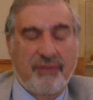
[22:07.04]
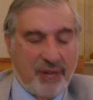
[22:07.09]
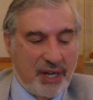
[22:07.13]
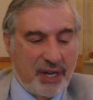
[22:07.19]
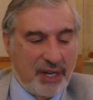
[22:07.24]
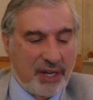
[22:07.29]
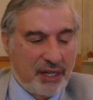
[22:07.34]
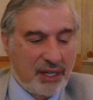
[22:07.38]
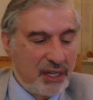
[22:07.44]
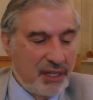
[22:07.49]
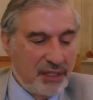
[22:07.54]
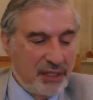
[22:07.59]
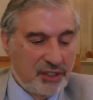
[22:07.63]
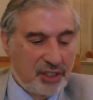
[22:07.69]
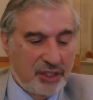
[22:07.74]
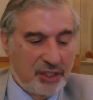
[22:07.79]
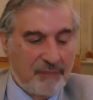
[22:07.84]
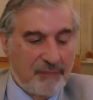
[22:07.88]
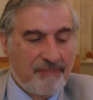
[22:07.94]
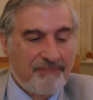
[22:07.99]
pharaonic
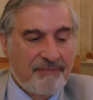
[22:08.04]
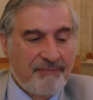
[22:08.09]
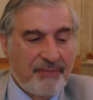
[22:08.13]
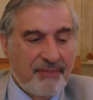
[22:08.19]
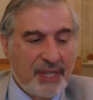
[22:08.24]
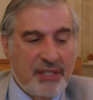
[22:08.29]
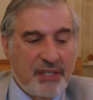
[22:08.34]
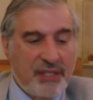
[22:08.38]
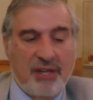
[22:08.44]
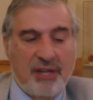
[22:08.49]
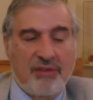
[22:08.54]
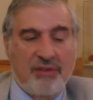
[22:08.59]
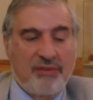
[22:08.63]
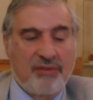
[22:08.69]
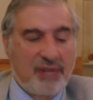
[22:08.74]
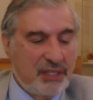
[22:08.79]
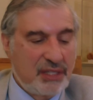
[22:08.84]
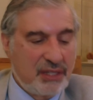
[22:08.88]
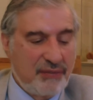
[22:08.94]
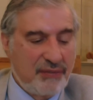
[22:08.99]
culture.
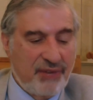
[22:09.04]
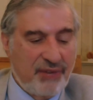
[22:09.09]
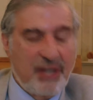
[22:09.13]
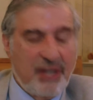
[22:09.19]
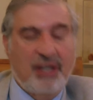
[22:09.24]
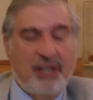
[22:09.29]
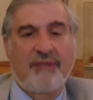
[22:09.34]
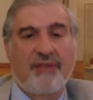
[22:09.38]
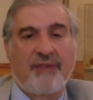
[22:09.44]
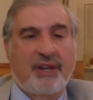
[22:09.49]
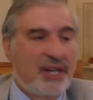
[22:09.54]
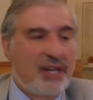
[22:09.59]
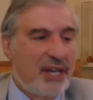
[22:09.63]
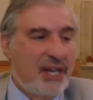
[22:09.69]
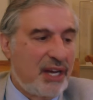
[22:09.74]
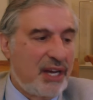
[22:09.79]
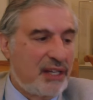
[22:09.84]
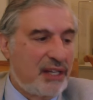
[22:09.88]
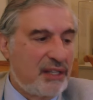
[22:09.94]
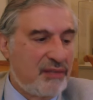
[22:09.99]
So it's a very, very
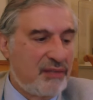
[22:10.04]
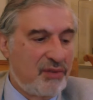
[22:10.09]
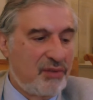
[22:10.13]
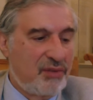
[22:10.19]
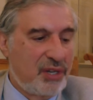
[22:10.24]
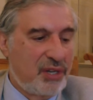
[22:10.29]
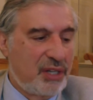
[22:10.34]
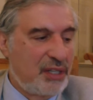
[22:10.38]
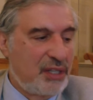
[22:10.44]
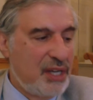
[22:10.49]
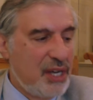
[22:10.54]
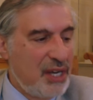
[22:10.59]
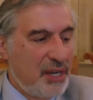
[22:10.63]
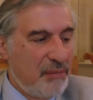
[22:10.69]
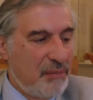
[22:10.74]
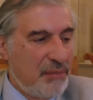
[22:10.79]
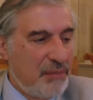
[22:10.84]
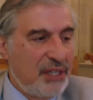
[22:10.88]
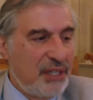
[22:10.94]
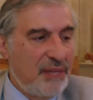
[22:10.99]
active world.
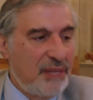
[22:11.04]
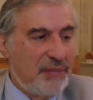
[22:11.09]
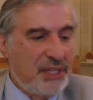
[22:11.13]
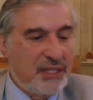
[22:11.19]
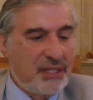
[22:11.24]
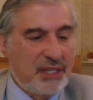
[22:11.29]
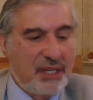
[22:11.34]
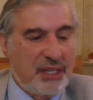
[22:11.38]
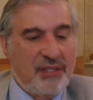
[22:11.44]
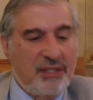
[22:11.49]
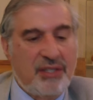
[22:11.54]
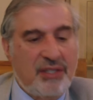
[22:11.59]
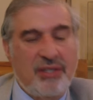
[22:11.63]
But let me say,